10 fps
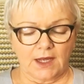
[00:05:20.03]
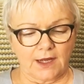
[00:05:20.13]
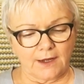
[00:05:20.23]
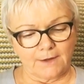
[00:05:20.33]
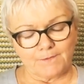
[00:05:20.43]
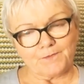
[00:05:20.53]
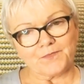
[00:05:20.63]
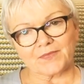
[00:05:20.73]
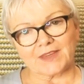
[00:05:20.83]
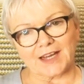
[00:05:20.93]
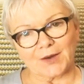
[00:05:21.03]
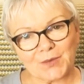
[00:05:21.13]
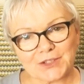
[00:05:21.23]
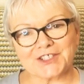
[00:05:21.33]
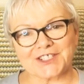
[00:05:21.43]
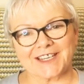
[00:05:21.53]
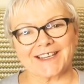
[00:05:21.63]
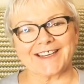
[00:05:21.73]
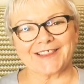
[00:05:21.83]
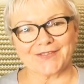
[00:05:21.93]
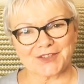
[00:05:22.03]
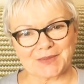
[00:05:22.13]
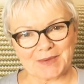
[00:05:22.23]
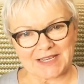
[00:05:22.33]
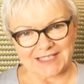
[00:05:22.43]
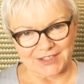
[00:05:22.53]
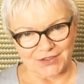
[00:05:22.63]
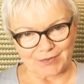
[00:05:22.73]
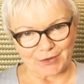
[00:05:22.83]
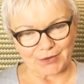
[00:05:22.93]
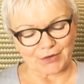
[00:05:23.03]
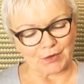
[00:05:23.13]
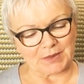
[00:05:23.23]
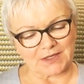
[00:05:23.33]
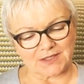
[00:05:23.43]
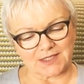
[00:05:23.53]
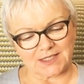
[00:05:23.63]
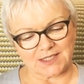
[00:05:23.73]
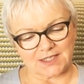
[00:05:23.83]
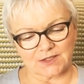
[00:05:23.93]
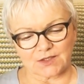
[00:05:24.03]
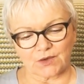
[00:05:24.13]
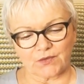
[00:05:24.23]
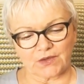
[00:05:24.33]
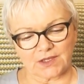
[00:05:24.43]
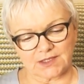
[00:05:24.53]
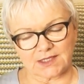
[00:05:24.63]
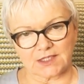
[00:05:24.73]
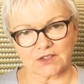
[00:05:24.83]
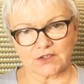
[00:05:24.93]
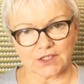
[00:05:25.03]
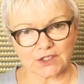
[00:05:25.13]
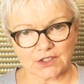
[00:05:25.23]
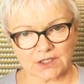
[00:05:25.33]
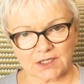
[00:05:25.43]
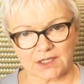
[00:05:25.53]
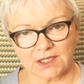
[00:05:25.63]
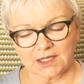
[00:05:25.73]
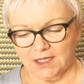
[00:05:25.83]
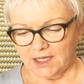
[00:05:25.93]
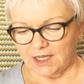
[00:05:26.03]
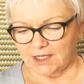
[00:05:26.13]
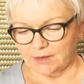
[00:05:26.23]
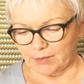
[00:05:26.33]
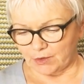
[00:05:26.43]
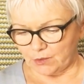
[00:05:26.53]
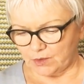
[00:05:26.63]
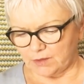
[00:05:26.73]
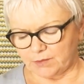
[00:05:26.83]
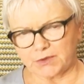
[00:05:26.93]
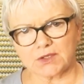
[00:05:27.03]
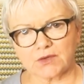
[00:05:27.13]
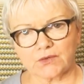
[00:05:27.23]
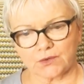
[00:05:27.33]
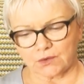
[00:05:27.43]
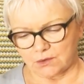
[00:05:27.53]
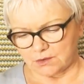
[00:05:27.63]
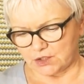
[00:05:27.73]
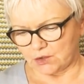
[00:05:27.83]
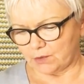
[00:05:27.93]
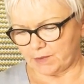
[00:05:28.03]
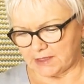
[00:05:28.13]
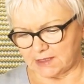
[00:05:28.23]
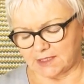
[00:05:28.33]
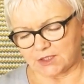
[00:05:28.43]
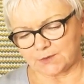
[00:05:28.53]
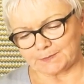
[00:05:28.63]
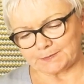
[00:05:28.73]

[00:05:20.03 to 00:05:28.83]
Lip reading: I will just share the first passage of the book, though, because he starts off his introduction in the book with a beautiful short passage.